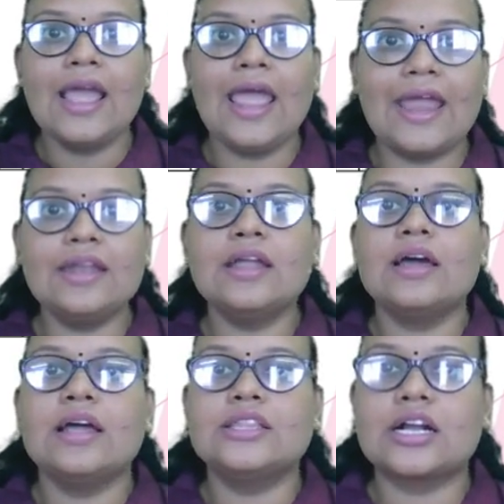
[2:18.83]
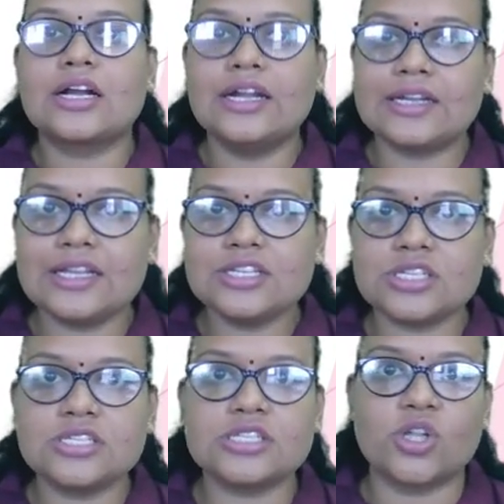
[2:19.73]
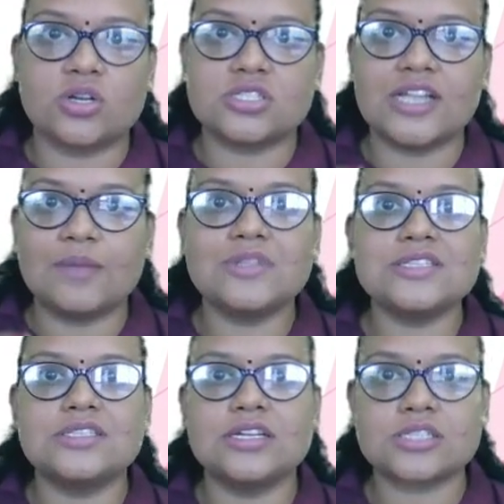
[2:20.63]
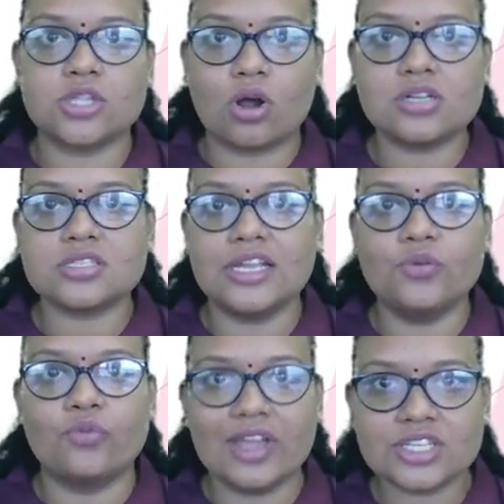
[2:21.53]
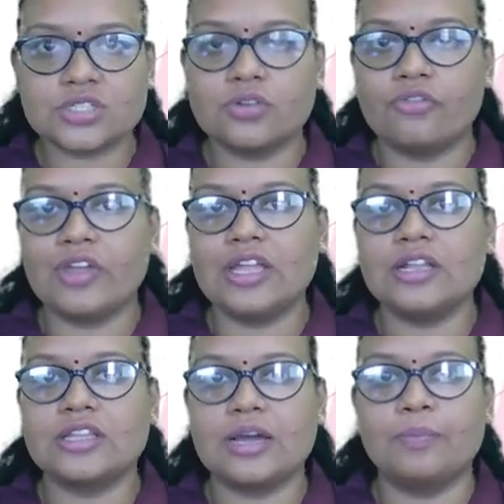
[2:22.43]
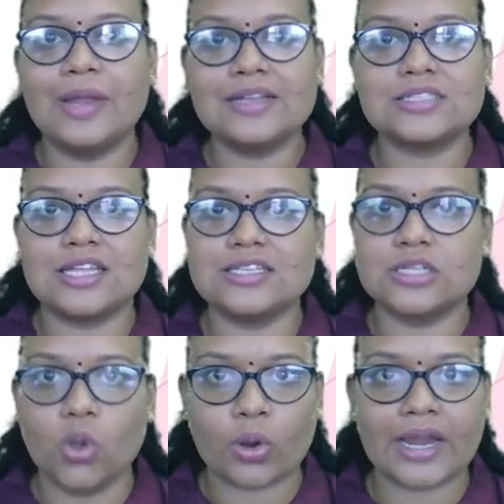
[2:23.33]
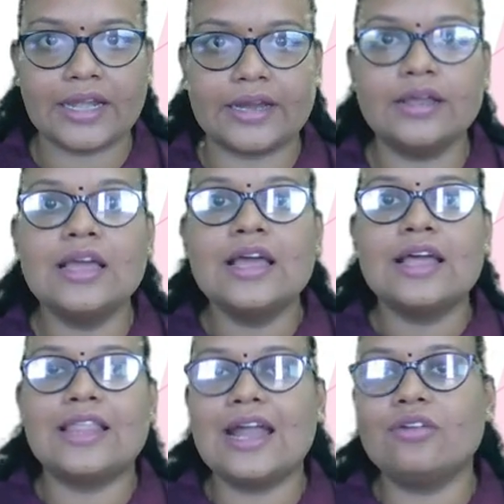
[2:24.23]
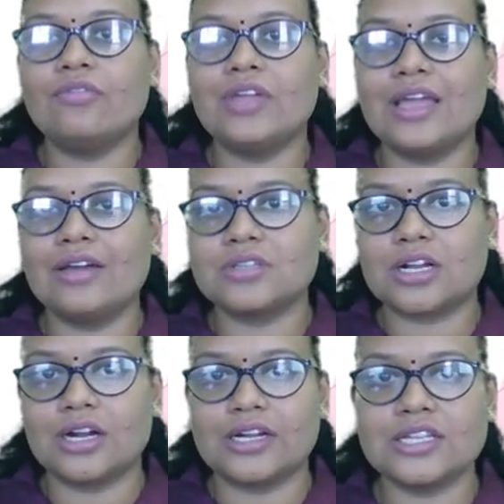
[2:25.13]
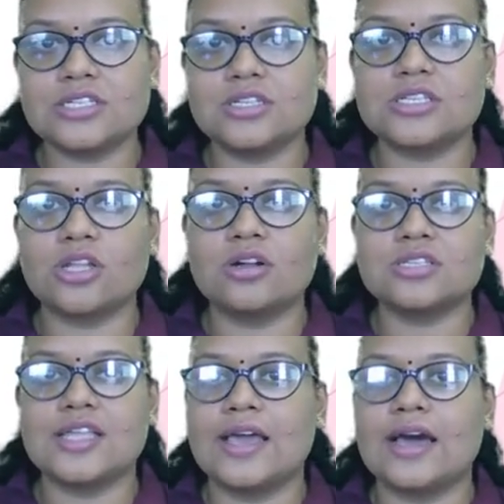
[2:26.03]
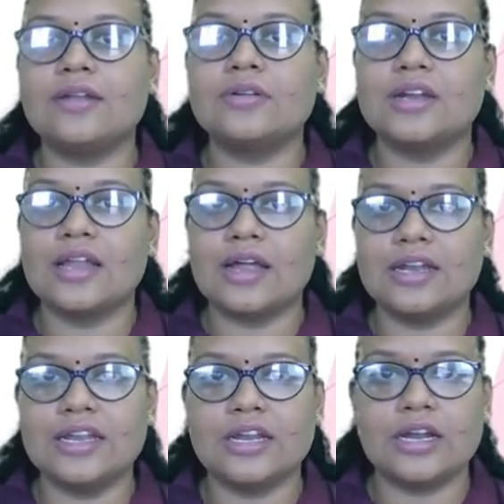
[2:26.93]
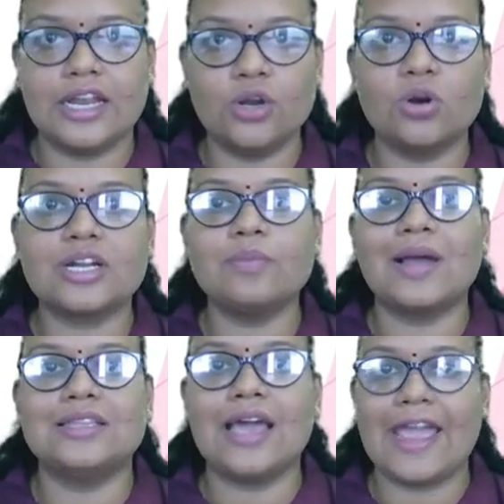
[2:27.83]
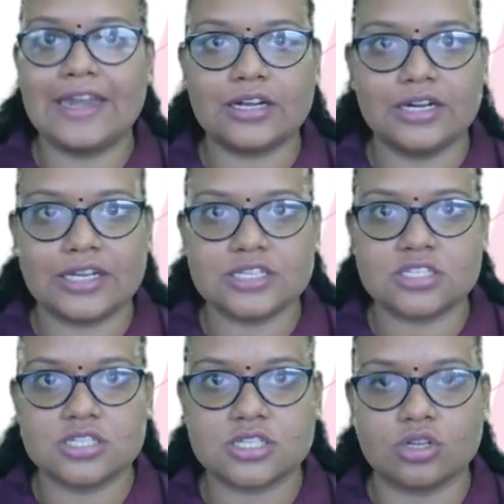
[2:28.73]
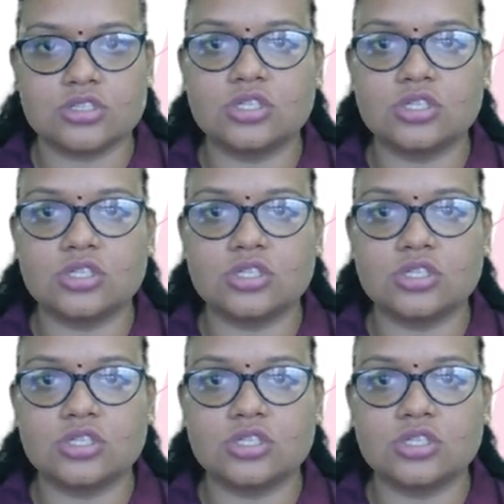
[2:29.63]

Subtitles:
And the contention slots, that means the slots in which the bit is located, that we have the contention slots, they are denoted by the n contention slots.